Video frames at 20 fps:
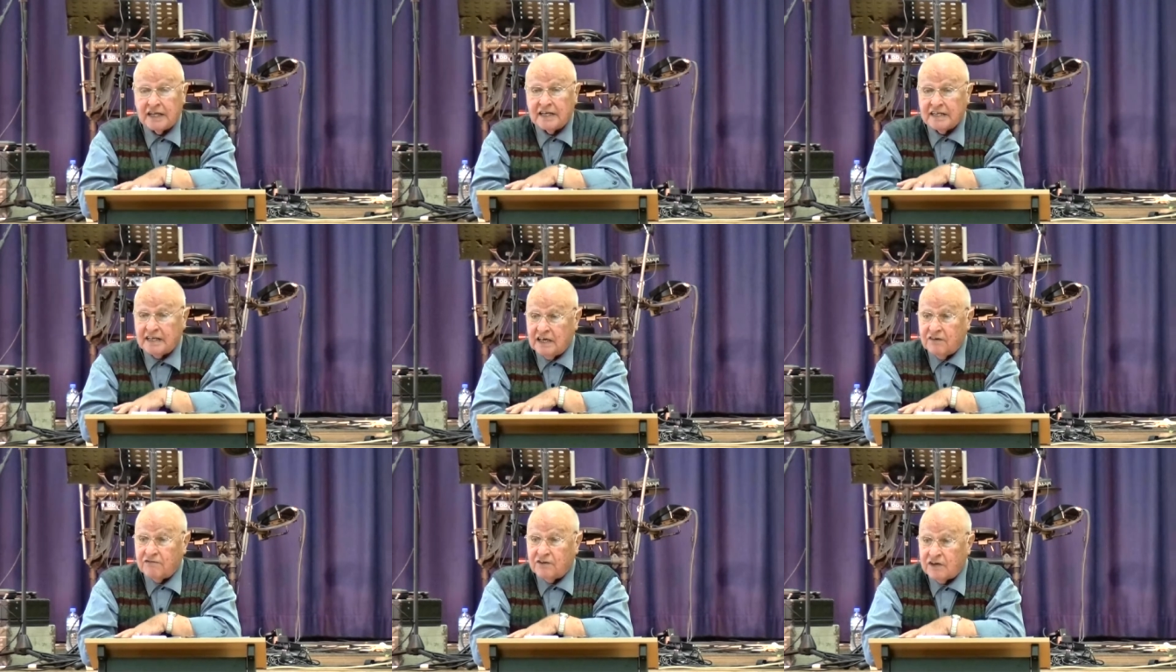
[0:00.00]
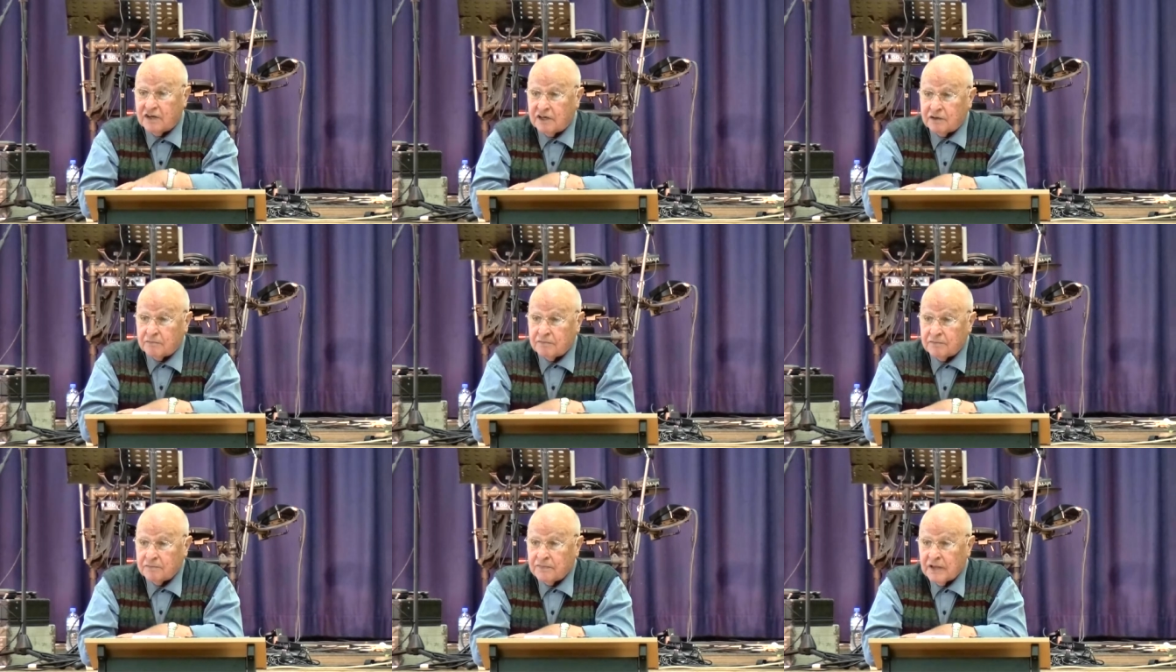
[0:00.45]
had given
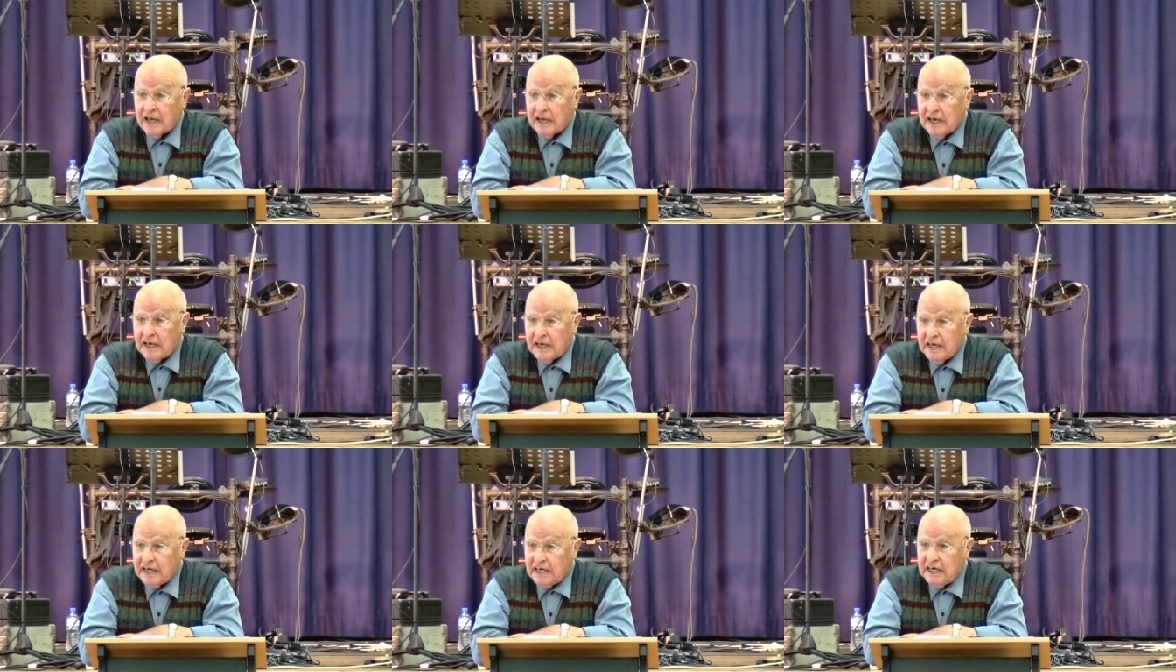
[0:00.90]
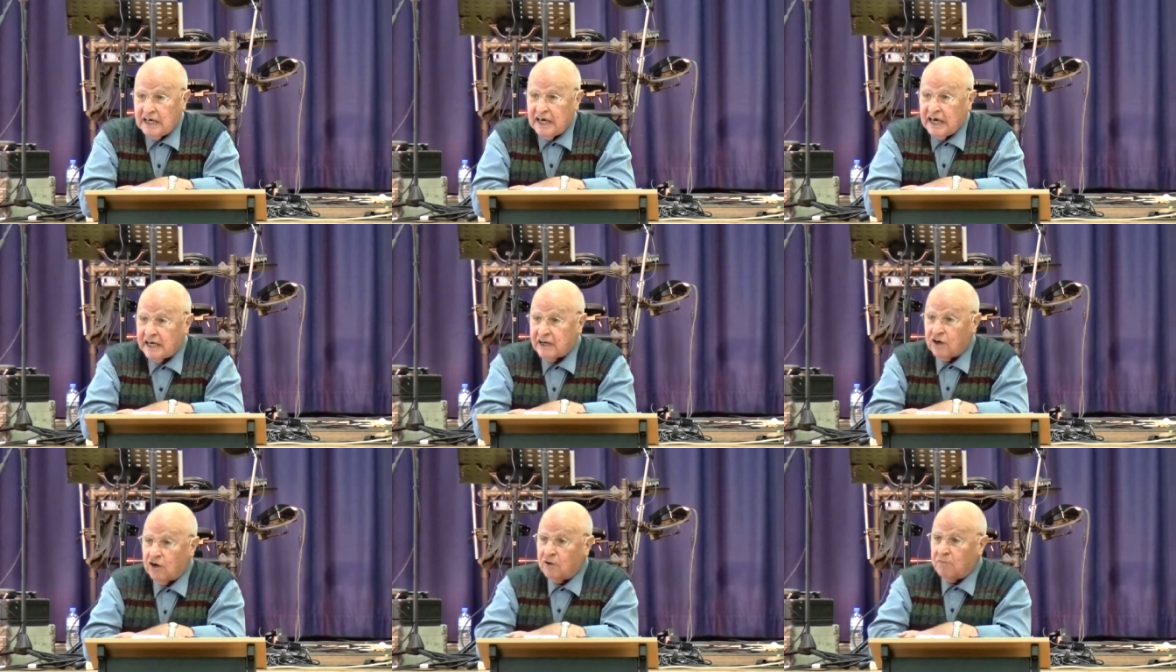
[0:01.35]
him. He
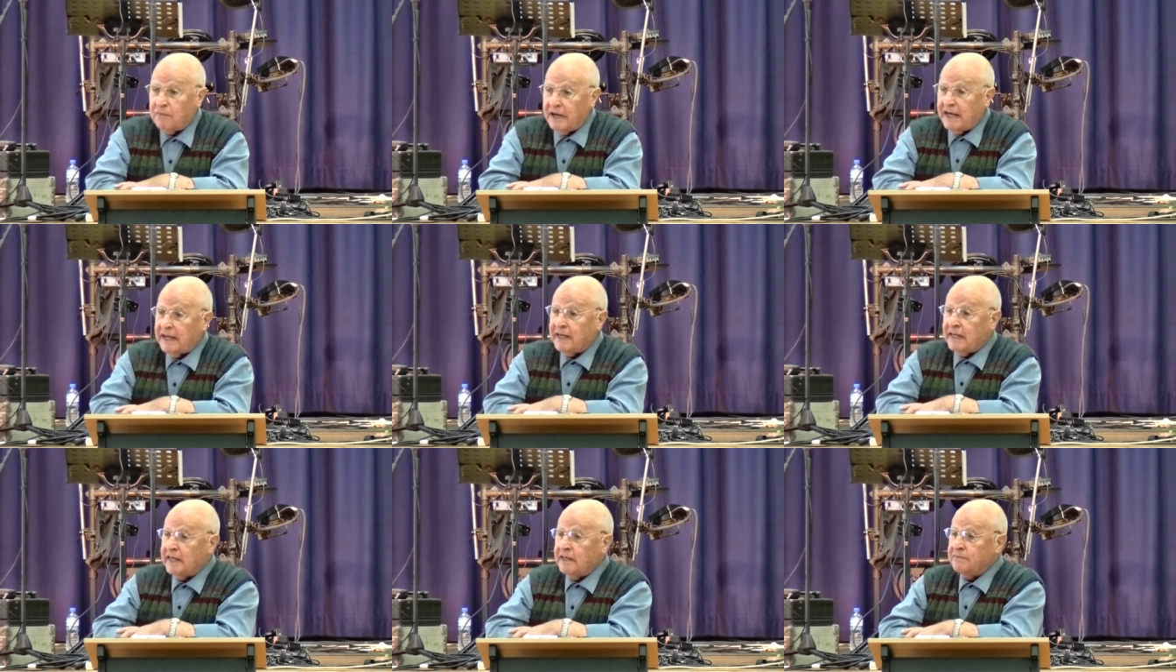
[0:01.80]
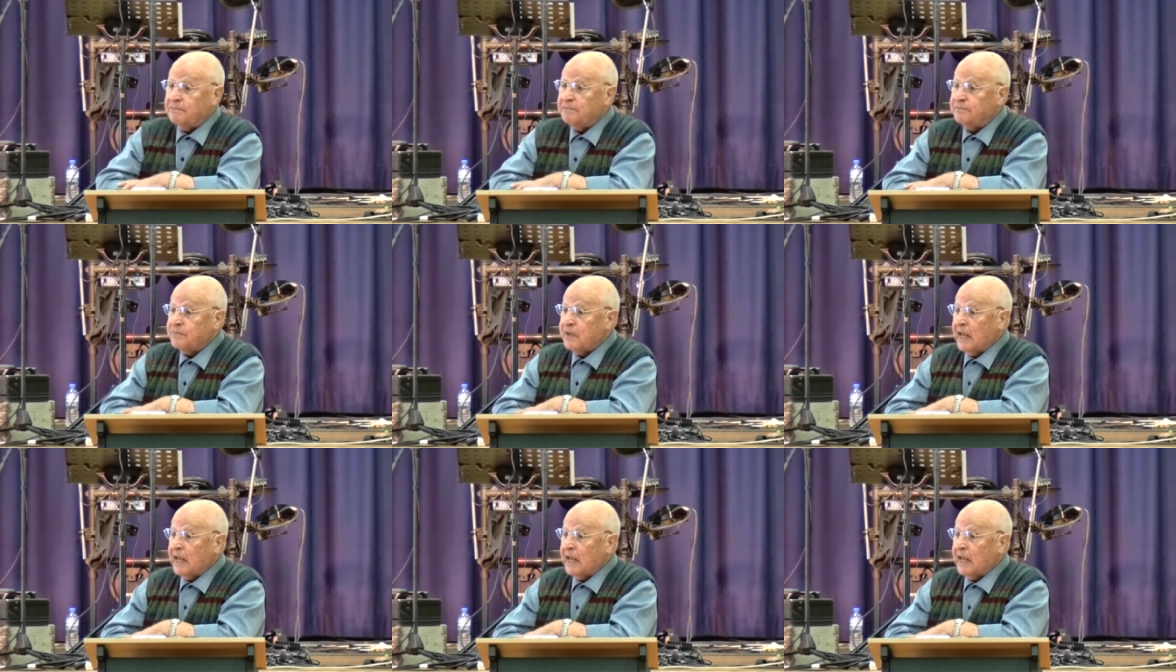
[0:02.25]
had no money.